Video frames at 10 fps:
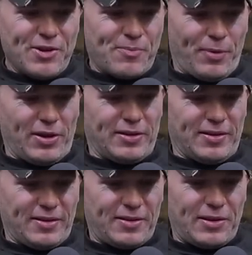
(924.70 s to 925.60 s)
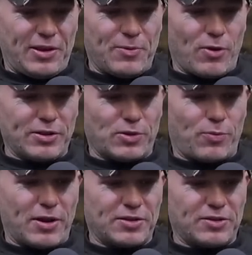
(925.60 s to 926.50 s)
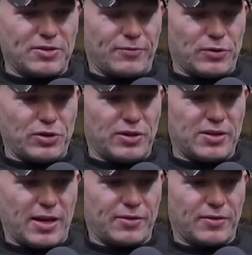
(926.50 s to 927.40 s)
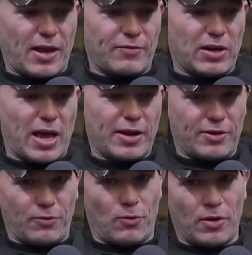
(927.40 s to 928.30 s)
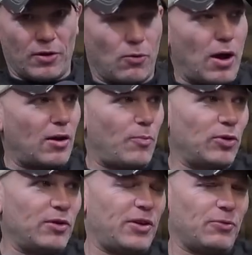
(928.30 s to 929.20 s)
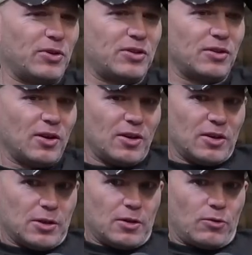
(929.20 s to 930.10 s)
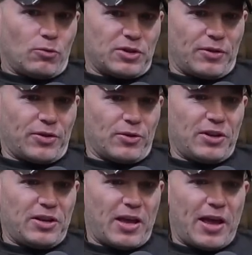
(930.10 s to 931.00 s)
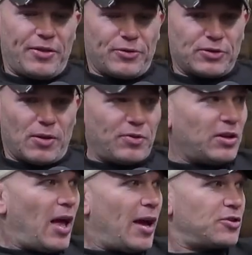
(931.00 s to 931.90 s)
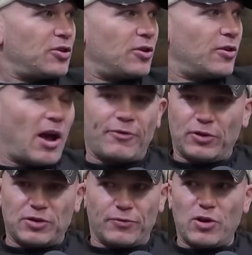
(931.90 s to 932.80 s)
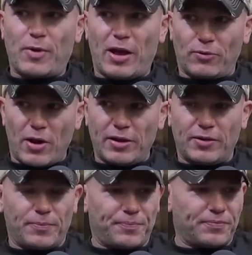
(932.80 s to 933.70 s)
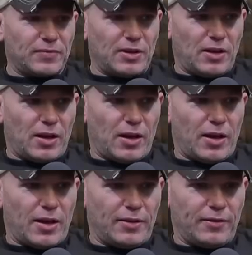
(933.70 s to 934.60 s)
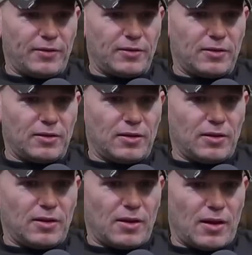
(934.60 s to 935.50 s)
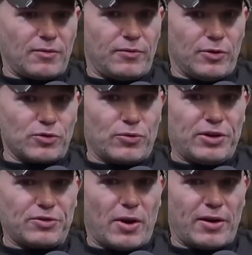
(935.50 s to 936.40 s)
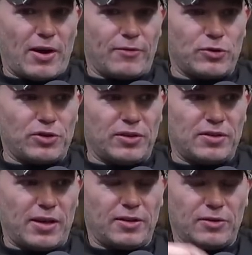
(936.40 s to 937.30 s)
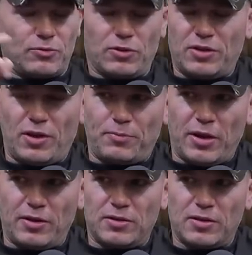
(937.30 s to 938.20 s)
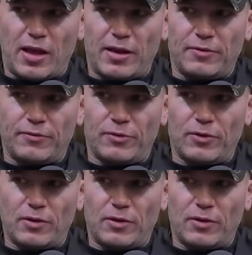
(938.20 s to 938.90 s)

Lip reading: But he brings a presence to Virginia Tech that they haven't had in a while. I believe he was it 38th or something last year in offensive rebound rate, and there's a reason right now Virginia Tech is, what's the updated stat for